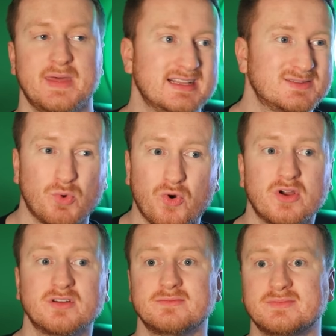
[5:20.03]
That's
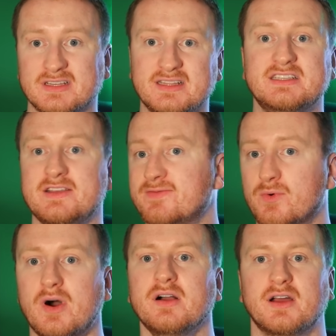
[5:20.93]
more Taliese
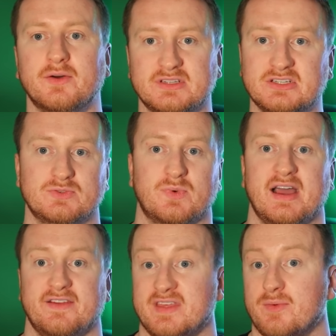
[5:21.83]
Fuaga, which is
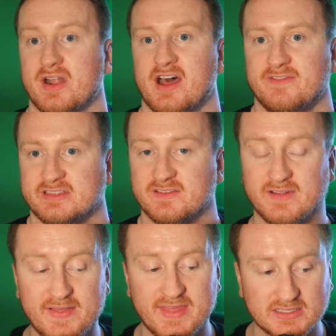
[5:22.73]
why if they went
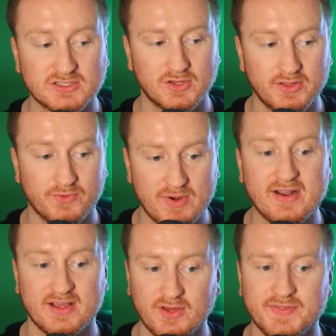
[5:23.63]
offensive line, that's the, the
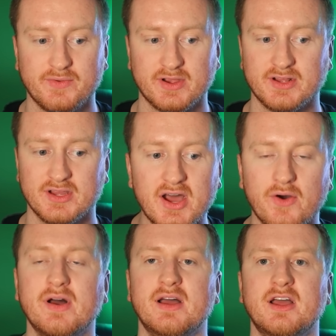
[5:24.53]
route I thought they were going to
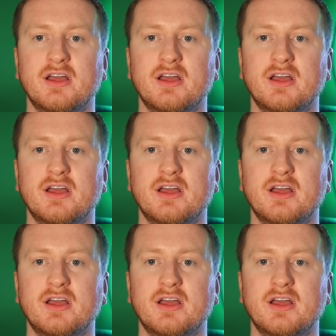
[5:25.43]
go.